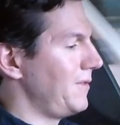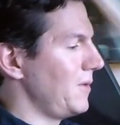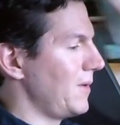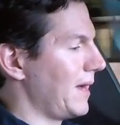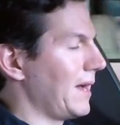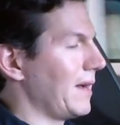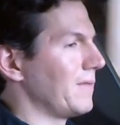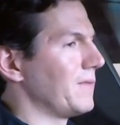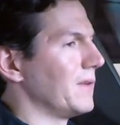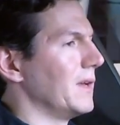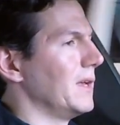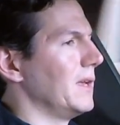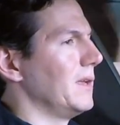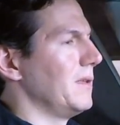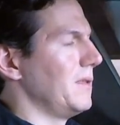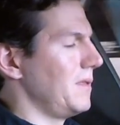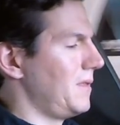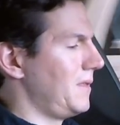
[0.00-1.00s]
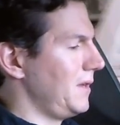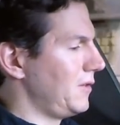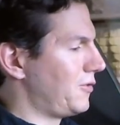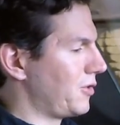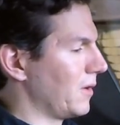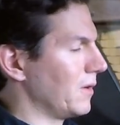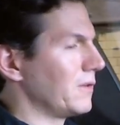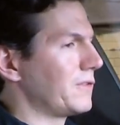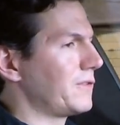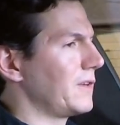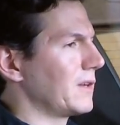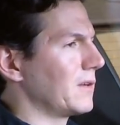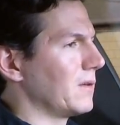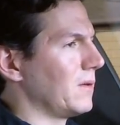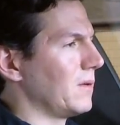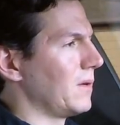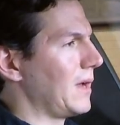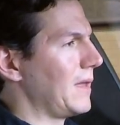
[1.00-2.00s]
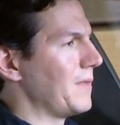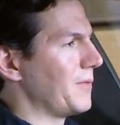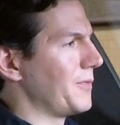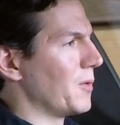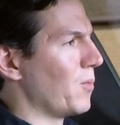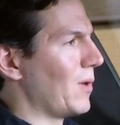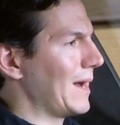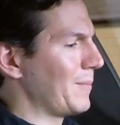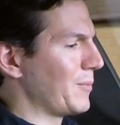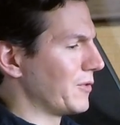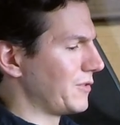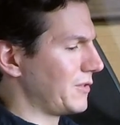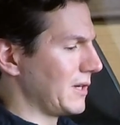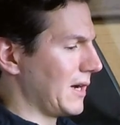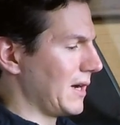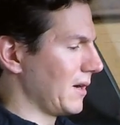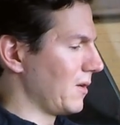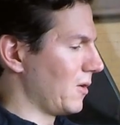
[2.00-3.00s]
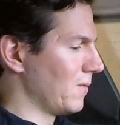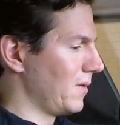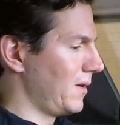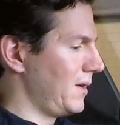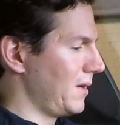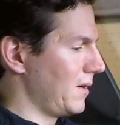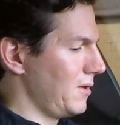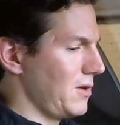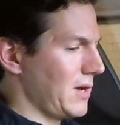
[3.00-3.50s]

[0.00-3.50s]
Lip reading: You have the turn signal and the wiper stalk over here.